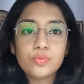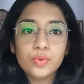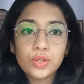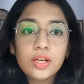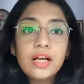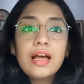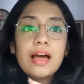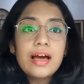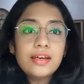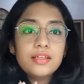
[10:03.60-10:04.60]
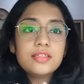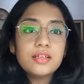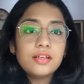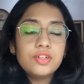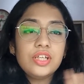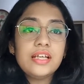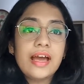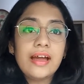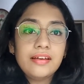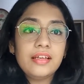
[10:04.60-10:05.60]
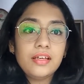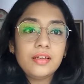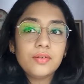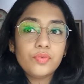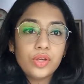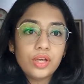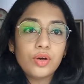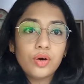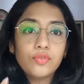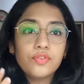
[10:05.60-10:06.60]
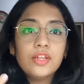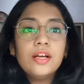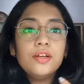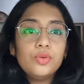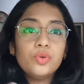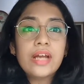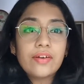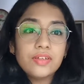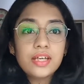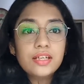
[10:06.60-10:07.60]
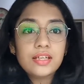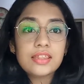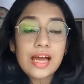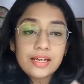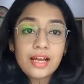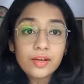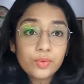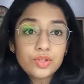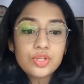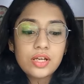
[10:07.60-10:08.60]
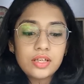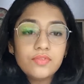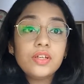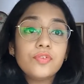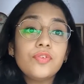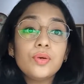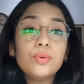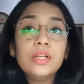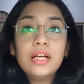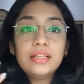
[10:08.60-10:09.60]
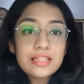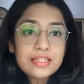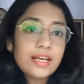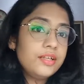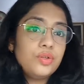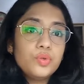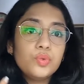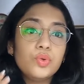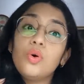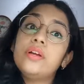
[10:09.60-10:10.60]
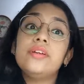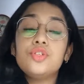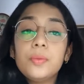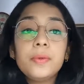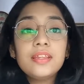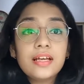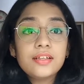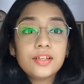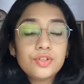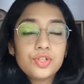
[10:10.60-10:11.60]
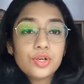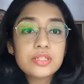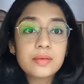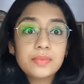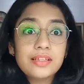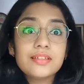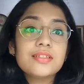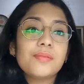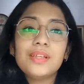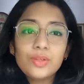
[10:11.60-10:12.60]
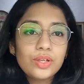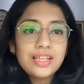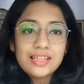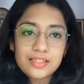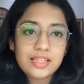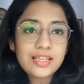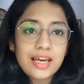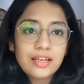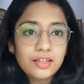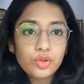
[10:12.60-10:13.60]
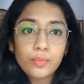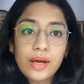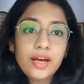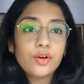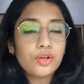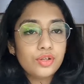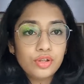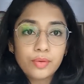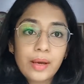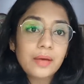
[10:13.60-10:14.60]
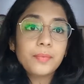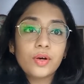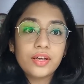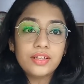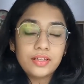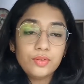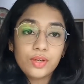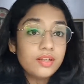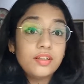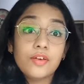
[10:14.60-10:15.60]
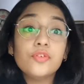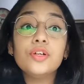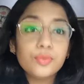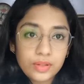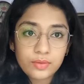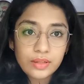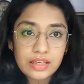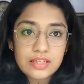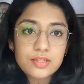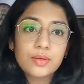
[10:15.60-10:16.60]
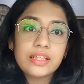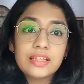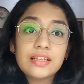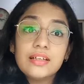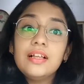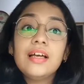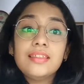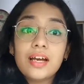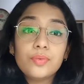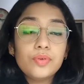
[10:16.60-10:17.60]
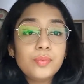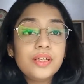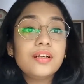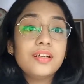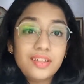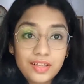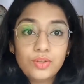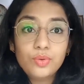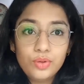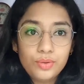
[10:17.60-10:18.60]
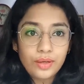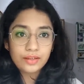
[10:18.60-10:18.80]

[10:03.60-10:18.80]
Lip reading: book, and it's a really handy way of, you know, navigating that language. And even if you decide to go on a trip in that country or something, this is something you can easily carry in your bag or in your back pocket, and you can refer to it quickly. So I think that would be a great tool to have.